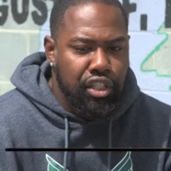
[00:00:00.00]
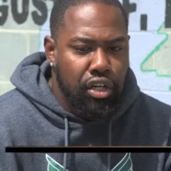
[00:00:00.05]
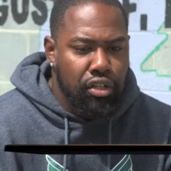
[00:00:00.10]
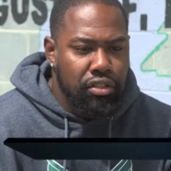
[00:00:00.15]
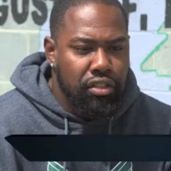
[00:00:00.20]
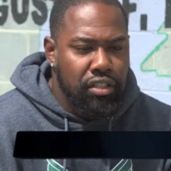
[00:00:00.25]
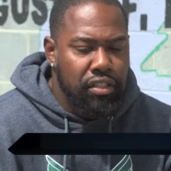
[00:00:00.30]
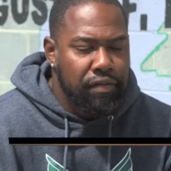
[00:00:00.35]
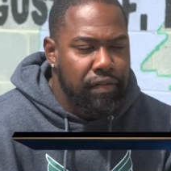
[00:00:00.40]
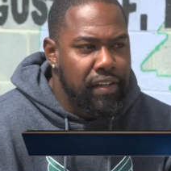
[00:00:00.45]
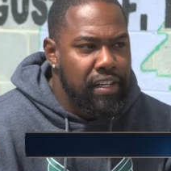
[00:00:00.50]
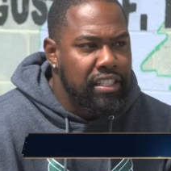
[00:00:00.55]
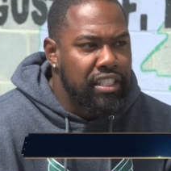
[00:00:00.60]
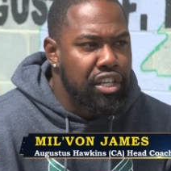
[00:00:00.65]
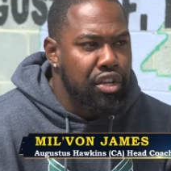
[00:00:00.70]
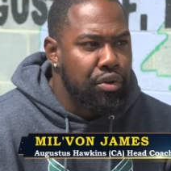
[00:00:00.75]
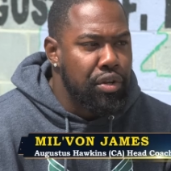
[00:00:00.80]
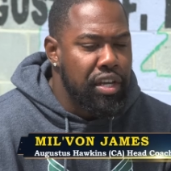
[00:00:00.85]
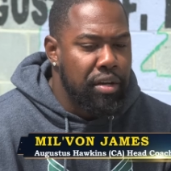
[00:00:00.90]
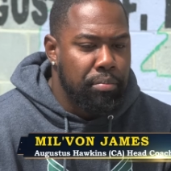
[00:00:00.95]
Joseph is
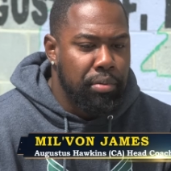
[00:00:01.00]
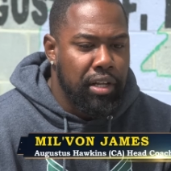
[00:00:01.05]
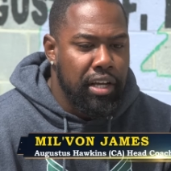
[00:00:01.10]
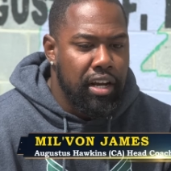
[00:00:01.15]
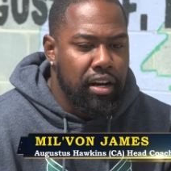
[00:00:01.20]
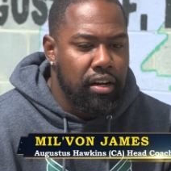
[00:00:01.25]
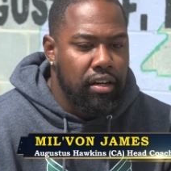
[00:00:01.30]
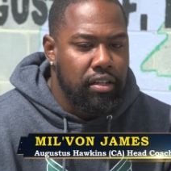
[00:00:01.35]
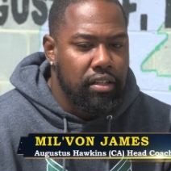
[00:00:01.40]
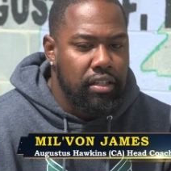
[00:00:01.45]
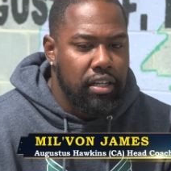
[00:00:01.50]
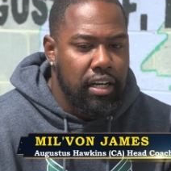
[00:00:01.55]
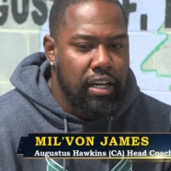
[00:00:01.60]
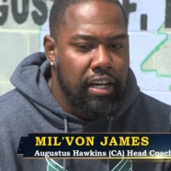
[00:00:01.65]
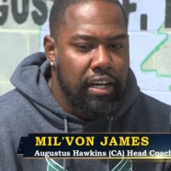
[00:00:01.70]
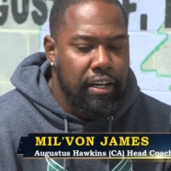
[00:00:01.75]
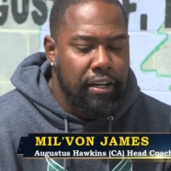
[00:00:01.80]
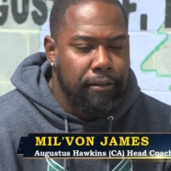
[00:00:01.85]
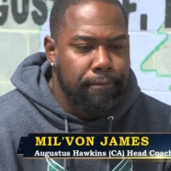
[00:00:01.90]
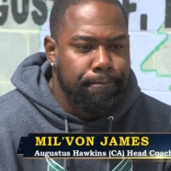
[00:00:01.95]
a unique player.
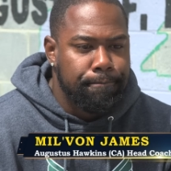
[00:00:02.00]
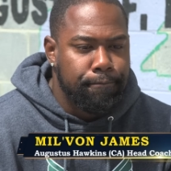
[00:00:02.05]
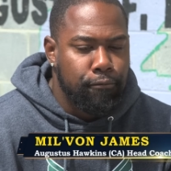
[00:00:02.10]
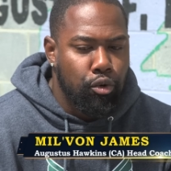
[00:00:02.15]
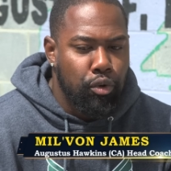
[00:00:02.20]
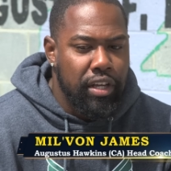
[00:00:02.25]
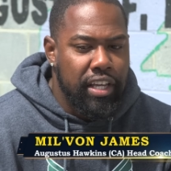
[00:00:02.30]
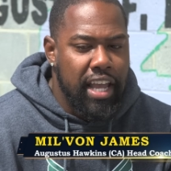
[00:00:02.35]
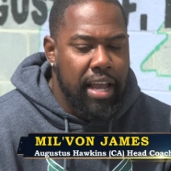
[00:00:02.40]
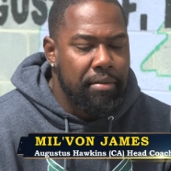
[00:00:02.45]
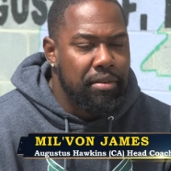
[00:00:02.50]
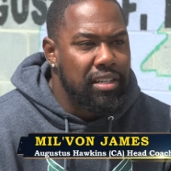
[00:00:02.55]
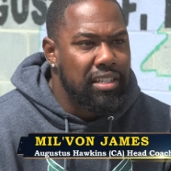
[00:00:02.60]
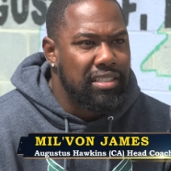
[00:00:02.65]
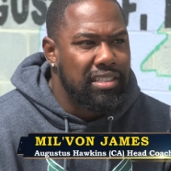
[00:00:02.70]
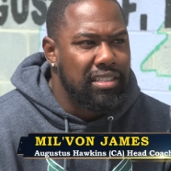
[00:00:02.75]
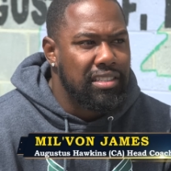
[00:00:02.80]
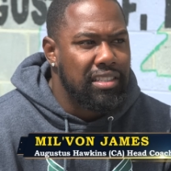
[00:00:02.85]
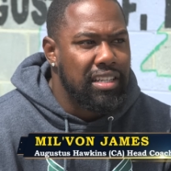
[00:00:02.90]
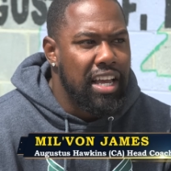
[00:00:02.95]
Um, when he came to
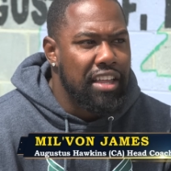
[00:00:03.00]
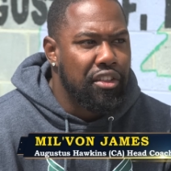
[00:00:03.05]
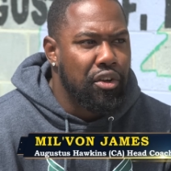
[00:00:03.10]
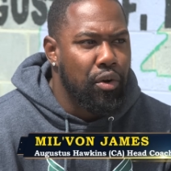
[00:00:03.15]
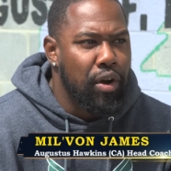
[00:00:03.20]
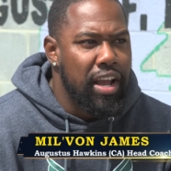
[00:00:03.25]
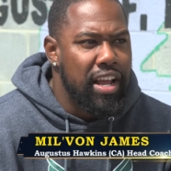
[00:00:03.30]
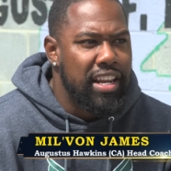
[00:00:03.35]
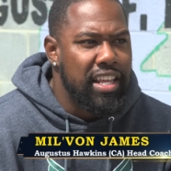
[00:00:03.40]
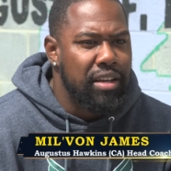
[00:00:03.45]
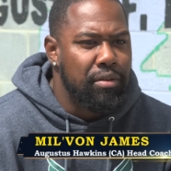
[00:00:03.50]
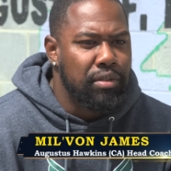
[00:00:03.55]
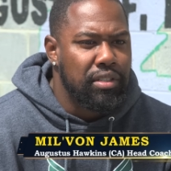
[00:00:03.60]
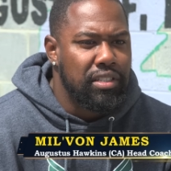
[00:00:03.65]
us in ninth grade, he